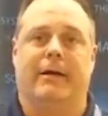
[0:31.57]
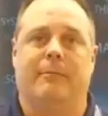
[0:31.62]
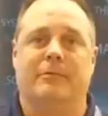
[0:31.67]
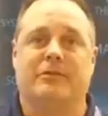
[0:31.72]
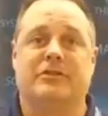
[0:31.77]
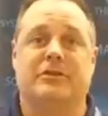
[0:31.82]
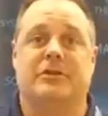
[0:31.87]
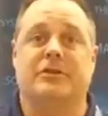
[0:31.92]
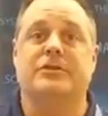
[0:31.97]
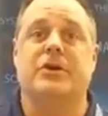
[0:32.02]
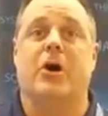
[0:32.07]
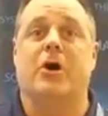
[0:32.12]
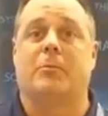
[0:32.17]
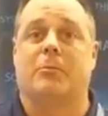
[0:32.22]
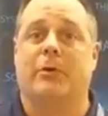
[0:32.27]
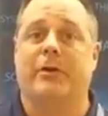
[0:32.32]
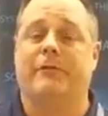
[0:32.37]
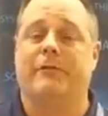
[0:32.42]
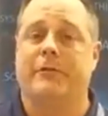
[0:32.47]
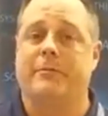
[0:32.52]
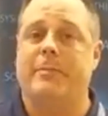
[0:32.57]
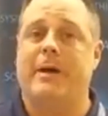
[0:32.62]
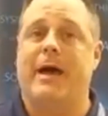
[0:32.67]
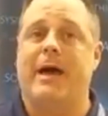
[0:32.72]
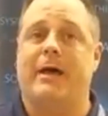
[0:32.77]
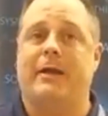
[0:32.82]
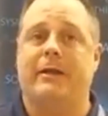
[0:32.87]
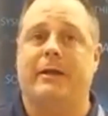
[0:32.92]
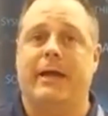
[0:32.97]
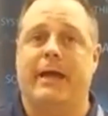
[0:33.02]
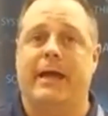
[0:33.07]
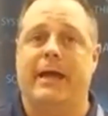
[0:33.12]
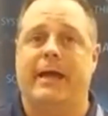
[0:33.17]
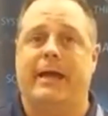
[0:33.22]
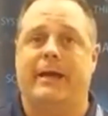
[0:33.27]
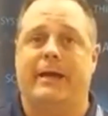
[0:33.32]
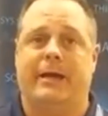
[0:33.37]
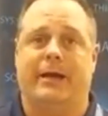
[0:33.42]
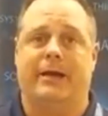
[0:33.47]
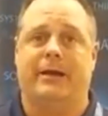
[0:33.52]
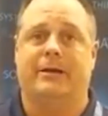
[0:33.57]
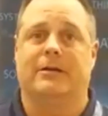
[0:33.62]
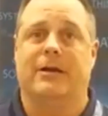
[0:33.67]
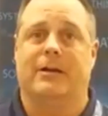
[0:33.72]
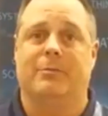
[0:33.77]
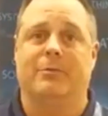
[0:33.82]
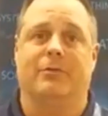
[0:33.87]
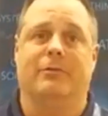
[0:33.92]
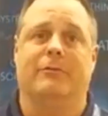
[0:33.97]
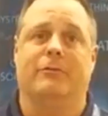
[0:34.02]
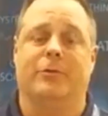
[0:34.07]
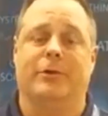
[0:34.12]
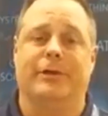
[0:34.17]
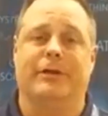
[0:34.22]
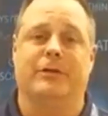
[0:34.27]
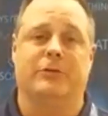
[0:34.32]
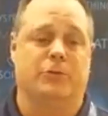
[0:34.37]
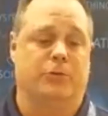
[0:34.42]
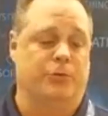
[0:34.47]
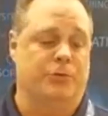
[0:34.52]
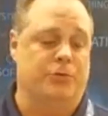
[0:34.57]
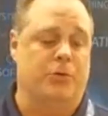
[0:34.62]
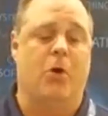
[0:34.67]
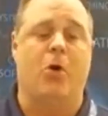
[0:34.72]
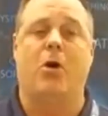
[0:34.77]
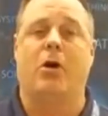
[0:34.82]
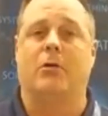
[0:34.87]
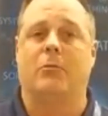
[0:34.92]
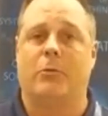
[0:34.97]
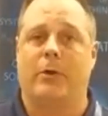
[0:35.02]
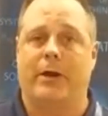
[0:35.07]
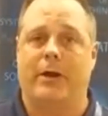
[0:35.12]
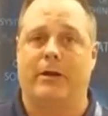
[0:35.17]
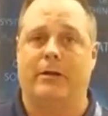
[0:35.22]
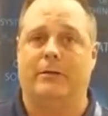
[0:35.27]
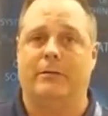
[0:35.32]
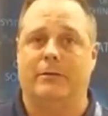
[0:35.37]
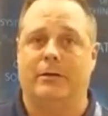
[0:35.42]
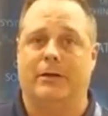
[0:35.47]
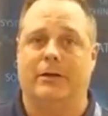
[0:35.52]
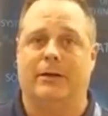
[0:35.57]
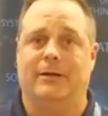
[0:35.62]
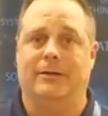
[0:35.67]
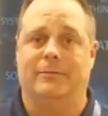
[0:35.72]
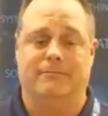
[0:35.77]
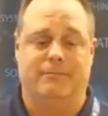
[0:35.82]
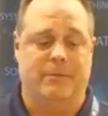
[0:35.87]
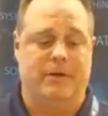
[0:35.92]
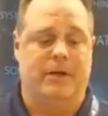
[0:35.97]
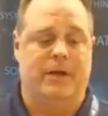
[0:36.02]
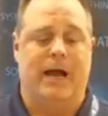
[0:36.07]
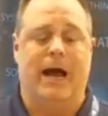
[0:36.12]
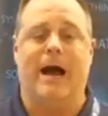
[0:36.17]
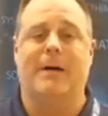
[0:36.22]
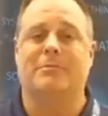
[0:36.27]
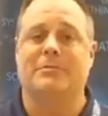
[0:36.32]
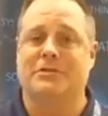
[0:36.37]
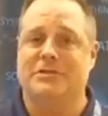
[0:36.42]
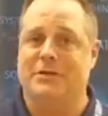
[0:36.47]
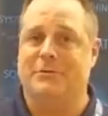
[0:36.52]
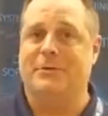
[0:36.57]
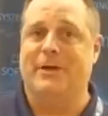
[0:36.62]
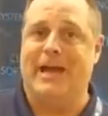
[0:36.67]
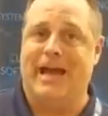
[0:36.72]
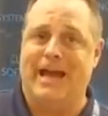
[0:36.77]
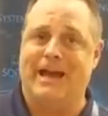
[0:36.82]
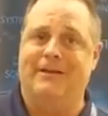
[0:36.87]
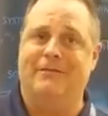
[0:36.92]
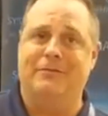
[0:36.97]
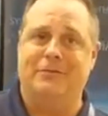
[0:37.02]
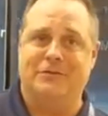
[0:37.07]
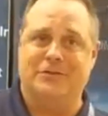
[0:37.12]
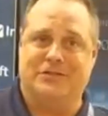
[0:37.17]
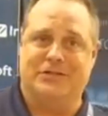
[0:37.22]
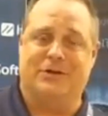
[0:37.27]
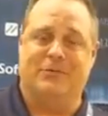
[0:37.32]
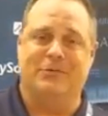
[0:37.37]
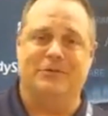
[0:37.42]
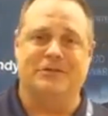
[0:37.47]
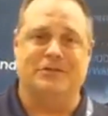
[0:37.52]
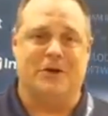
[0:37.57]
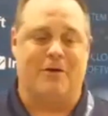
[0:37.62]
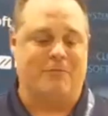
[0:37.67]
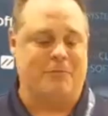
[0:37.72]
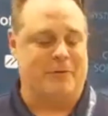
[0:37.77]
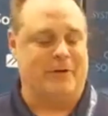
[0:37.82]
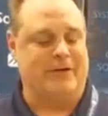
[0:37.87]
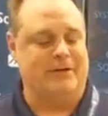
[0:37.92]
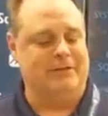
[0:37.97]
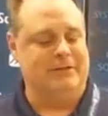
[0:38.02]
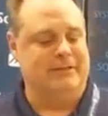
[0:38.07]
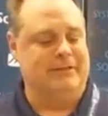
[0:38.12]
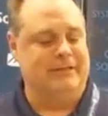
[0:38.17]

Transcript: Let's going to talk briefly about a couple of really cool hardware options that we have to sell with the software.